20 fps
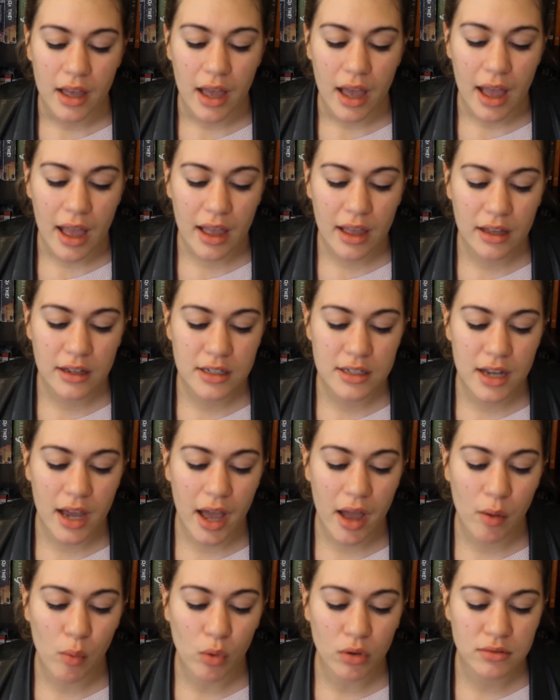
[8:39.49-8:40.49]
And
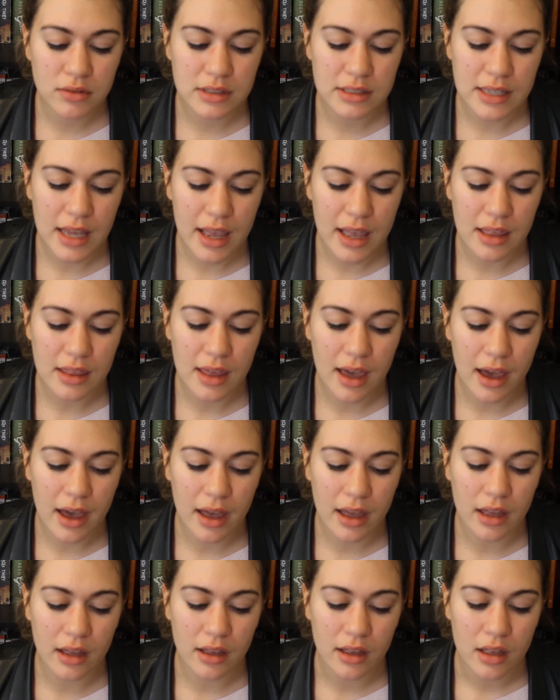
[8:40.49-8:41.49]
I won't say
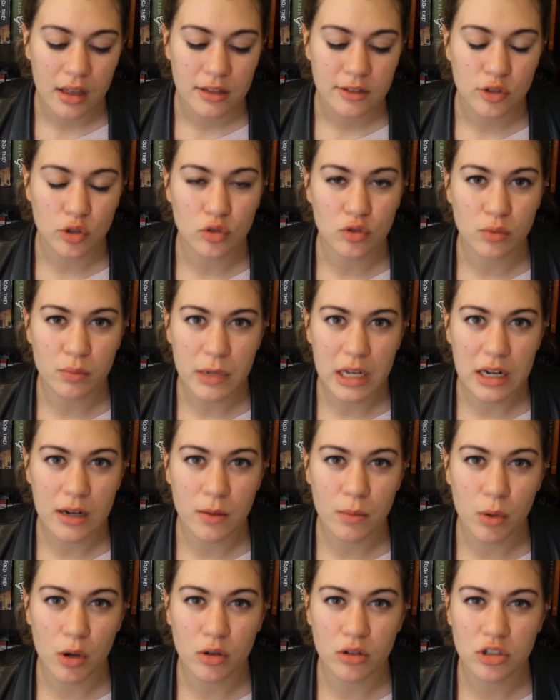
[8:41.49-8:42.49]
that social media
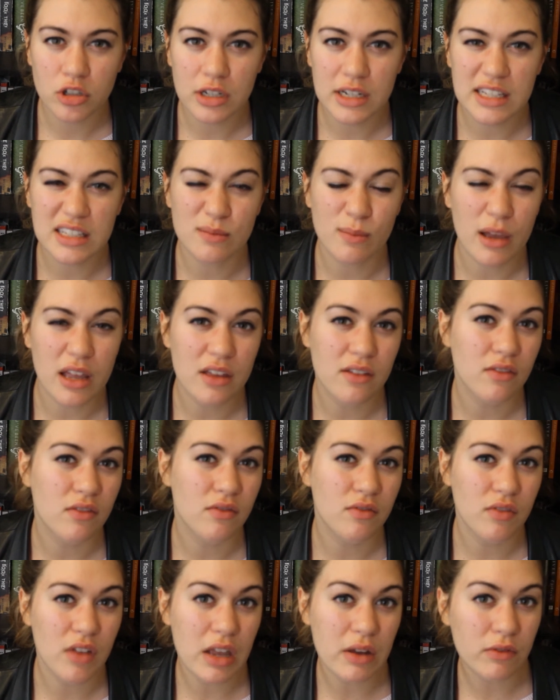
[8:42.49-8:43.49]
poetry is my
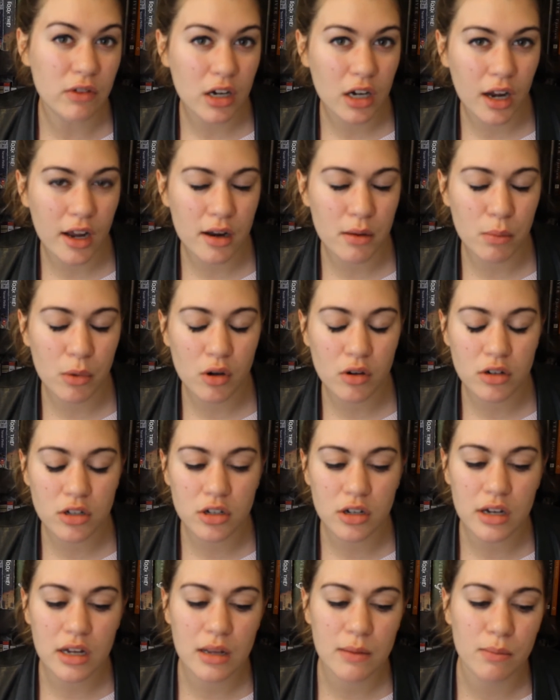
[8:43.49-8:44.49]
favorite kind of
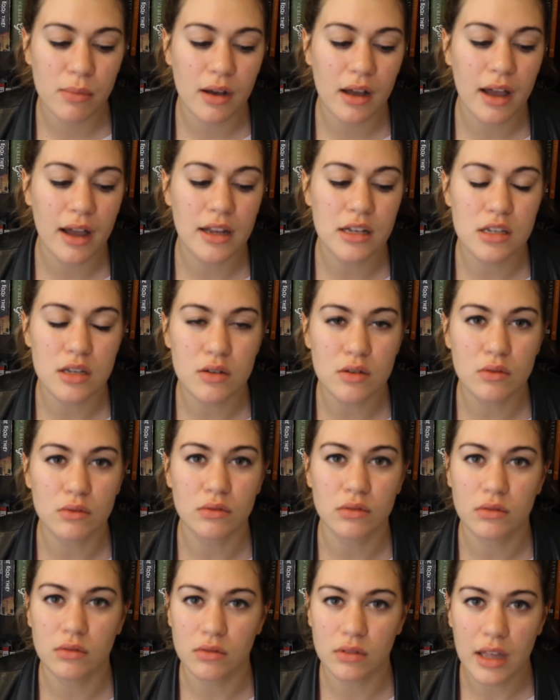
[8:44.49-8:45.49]
poetry, but I
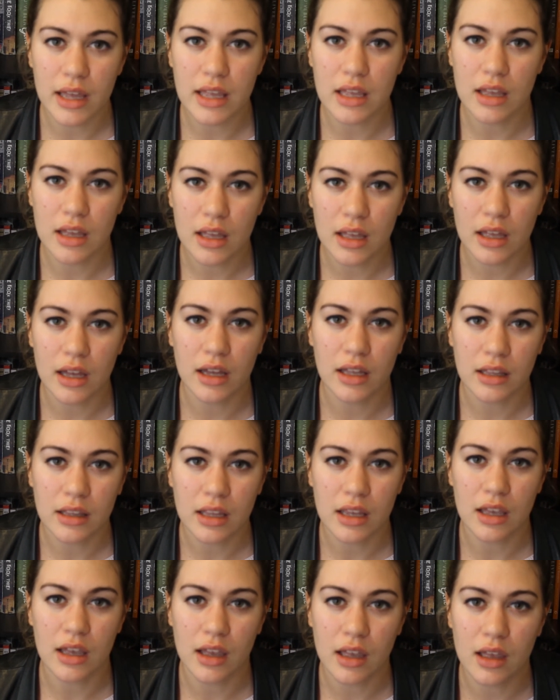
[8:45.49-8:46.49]
do like it. I
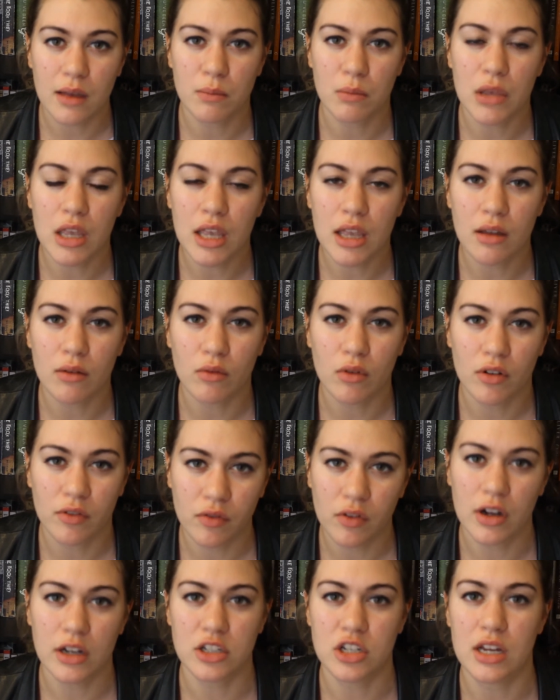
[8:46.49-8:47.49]
think it can be
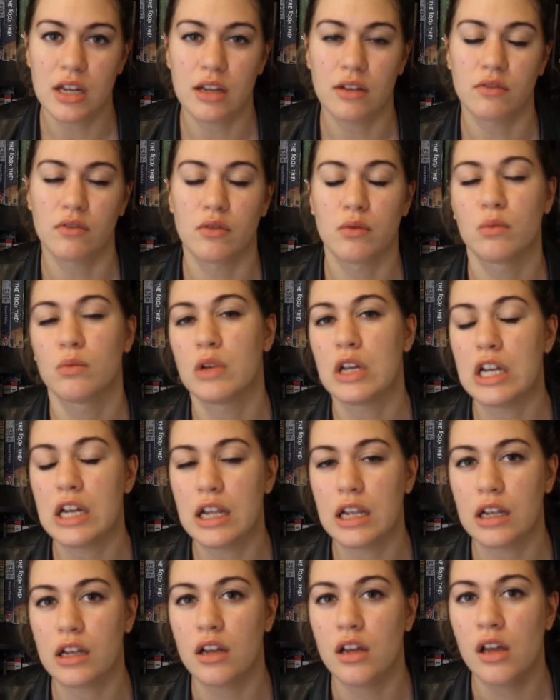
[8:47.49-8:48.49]
refreshing from
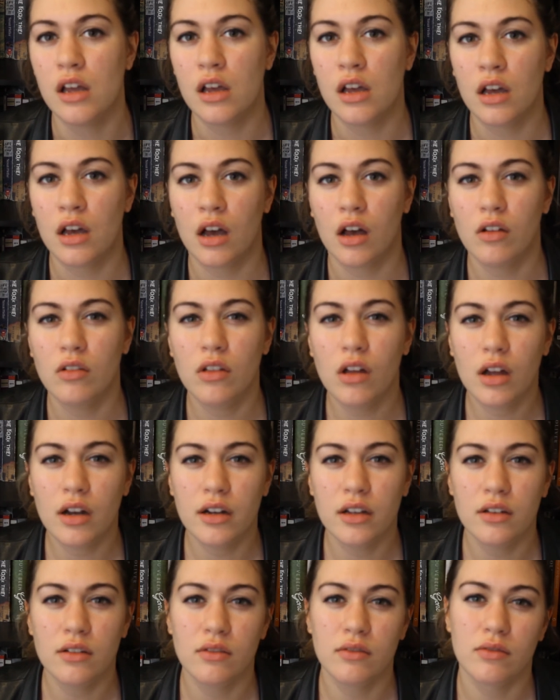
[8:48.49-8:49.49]
reading a lot
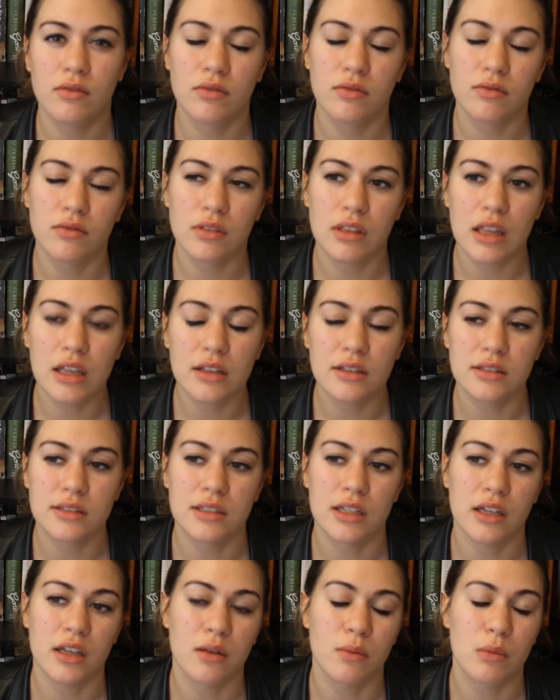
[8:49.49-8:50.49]
of things
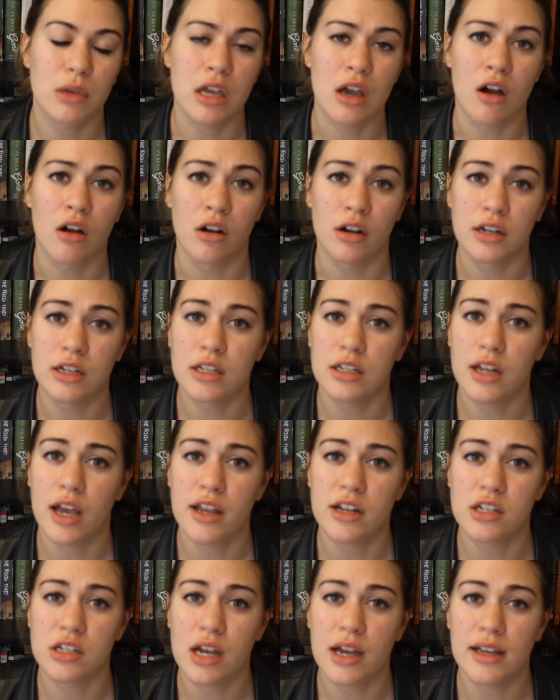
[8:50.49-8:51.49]
that can be hard to
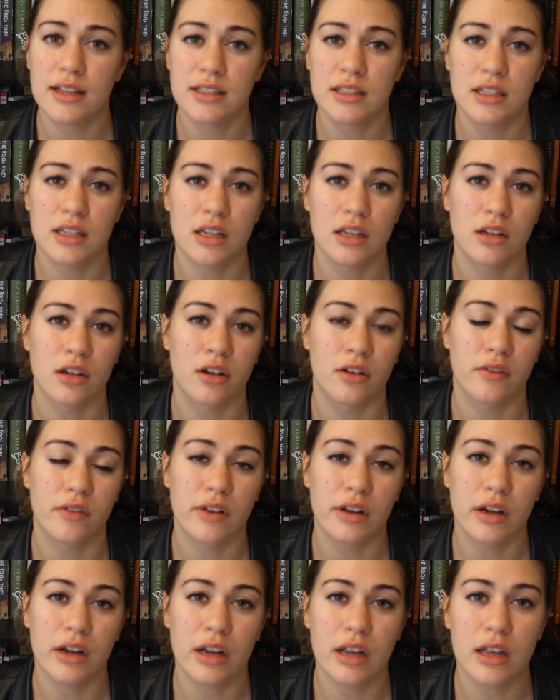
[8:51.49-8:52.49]
digest and are
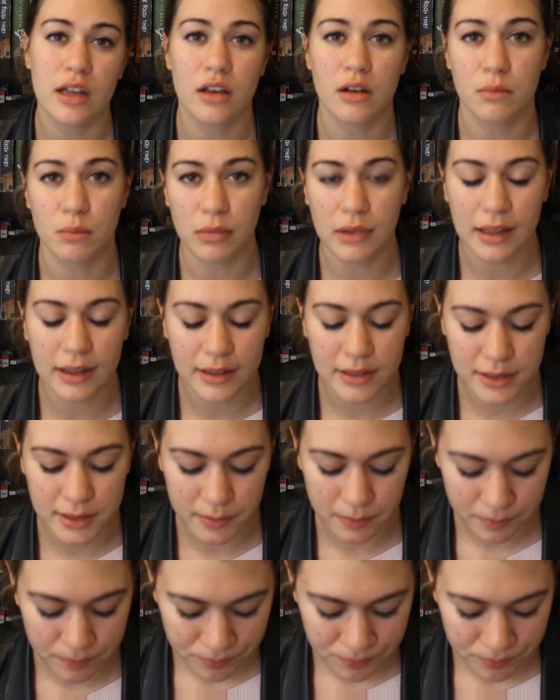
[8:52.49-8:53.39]
very complex.